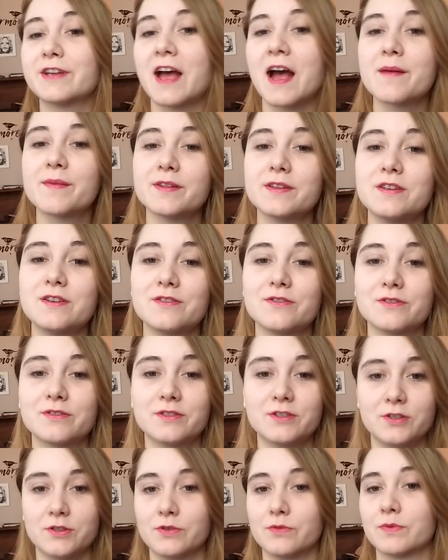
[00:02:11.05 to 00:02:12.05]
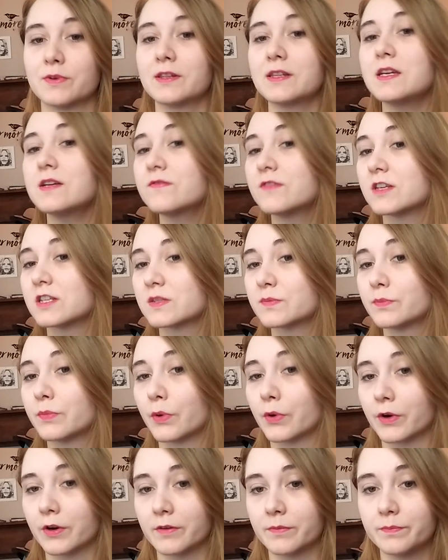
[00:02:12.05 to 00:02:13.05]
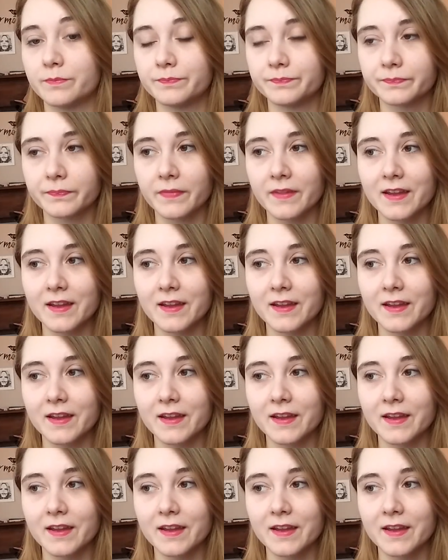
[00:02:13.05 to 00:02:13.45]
tablet use to relieve this boredom,